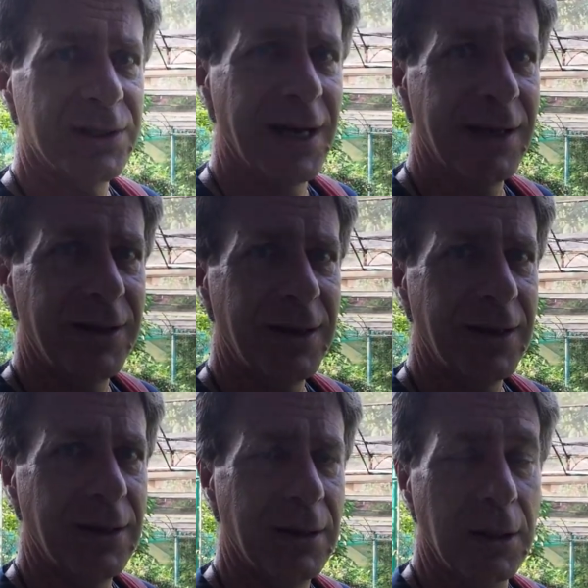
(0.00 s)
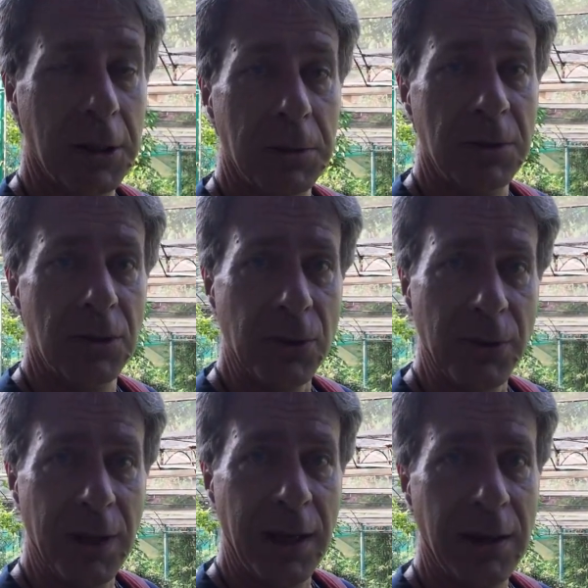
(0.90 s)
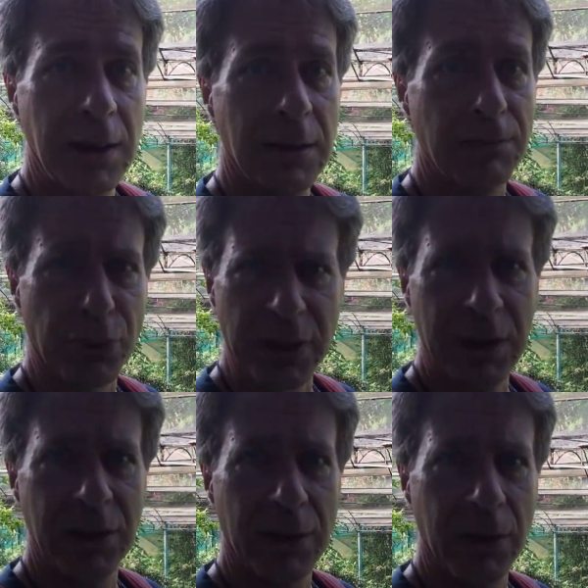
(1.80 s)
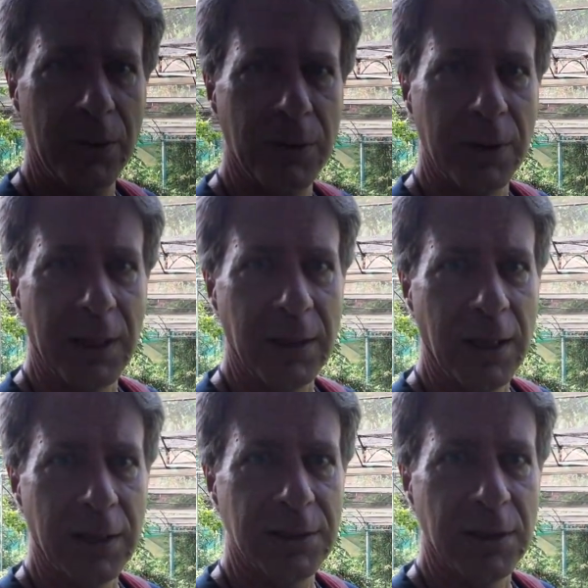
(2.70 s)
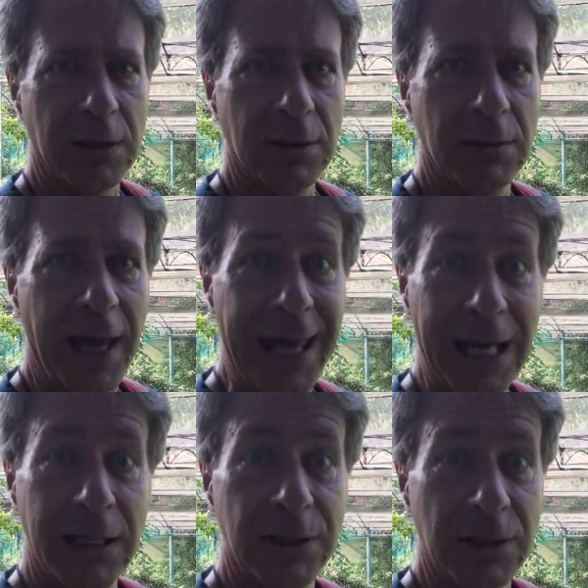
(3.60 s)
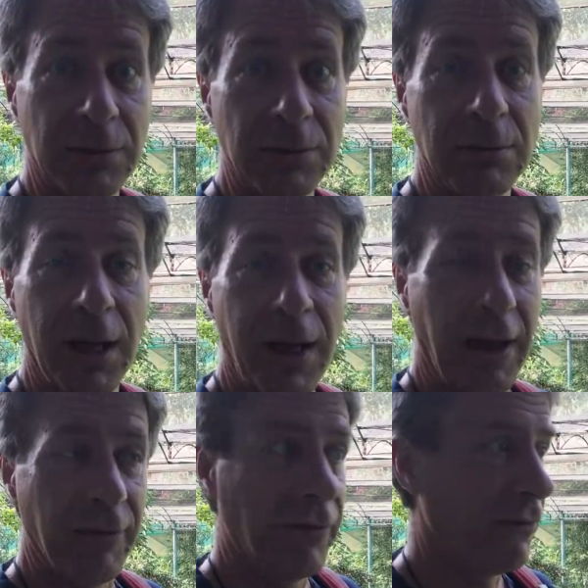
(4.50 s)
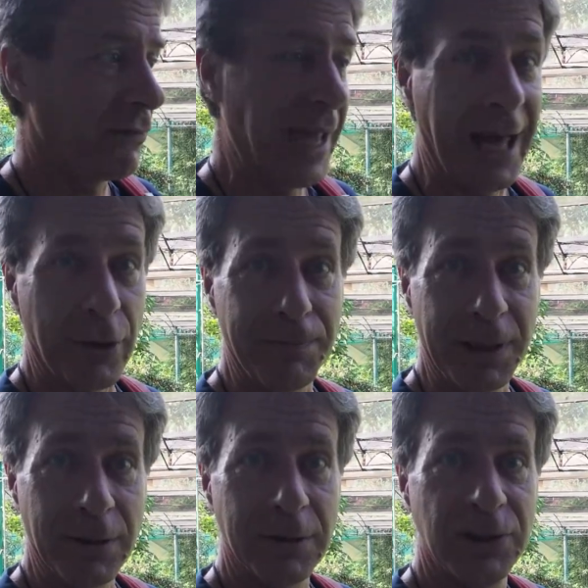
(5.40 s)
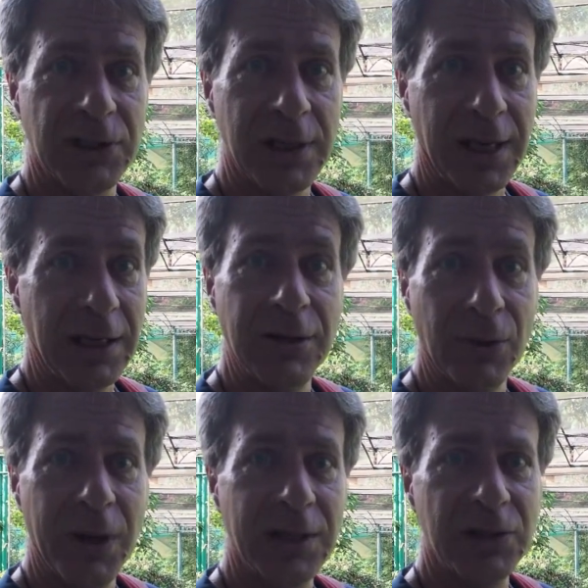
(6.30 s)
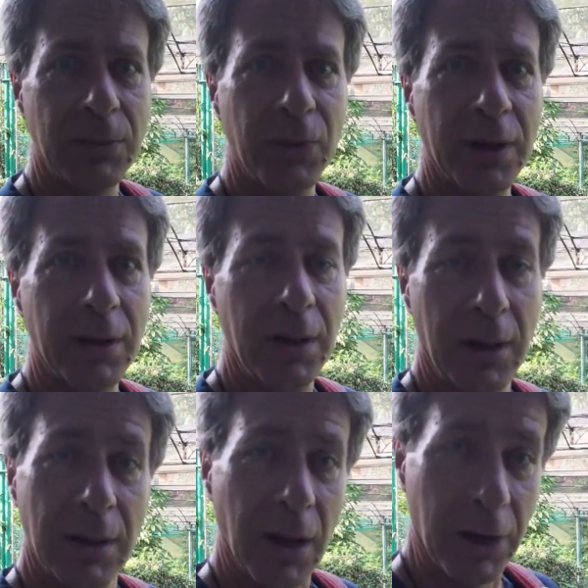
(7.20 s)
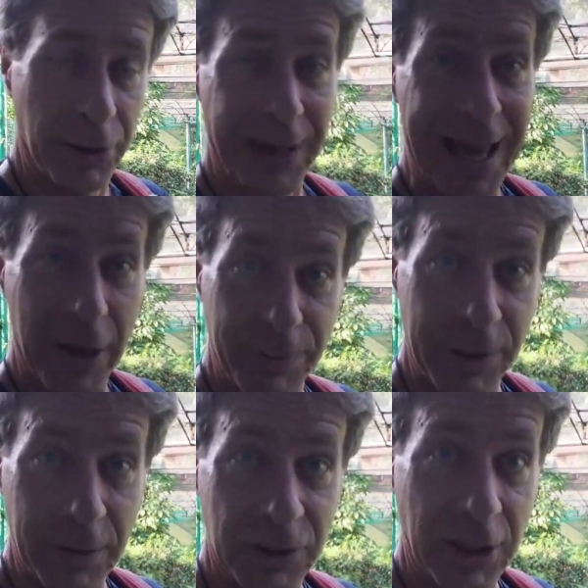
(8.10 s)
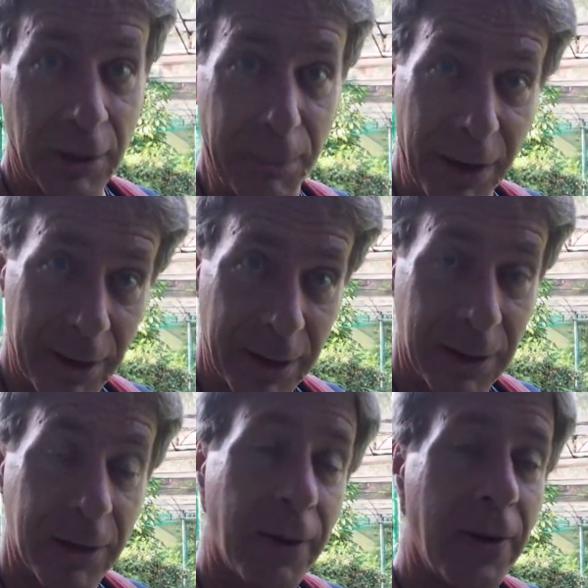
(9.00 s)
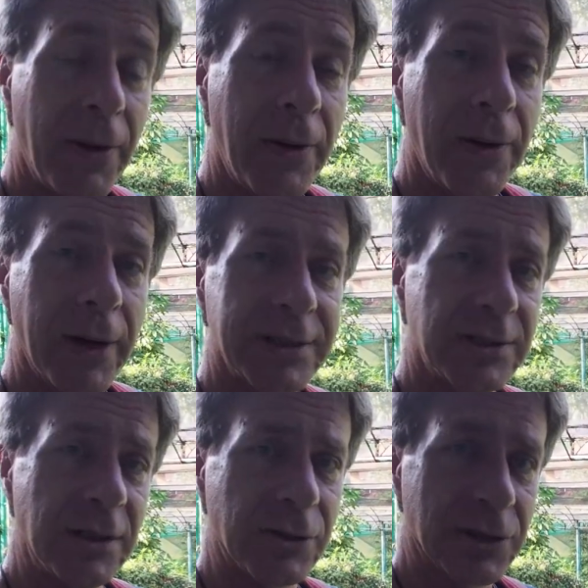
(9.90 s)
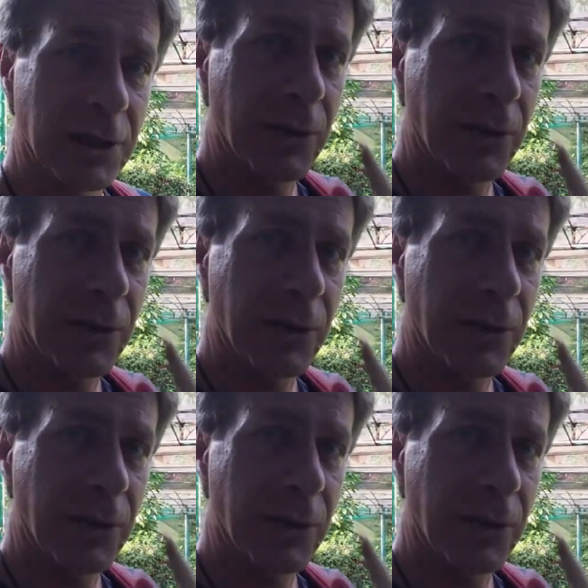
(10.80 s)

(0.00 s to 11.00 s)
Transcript: kind of thing? Do they breed their own and get eggs and have caterpillars hidden away somewhere? Are there caterpillars in the park? That's an interesting